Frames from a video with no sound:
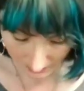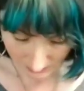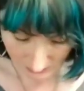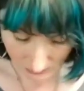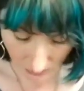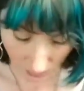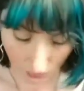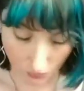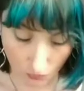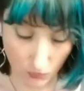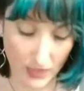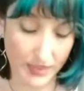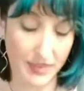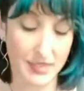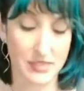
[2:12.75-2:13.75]
So
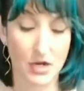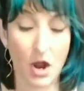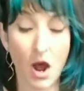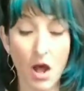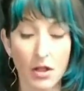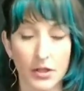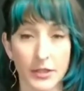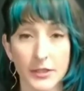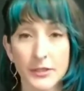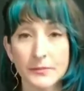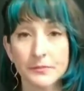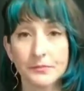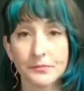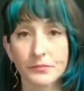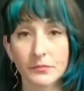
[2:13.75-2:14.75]
with this collar,
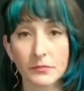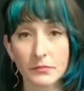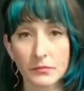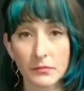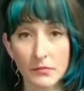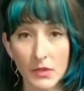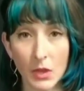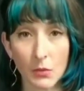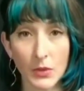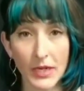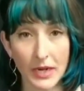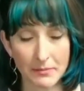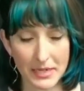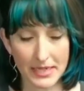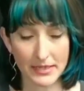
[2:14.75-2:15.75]
when
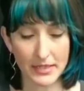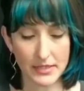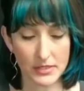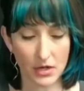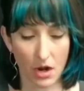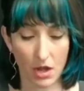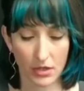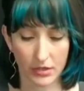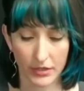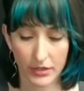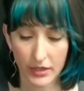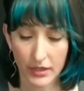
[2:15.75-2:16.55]
I made this collar,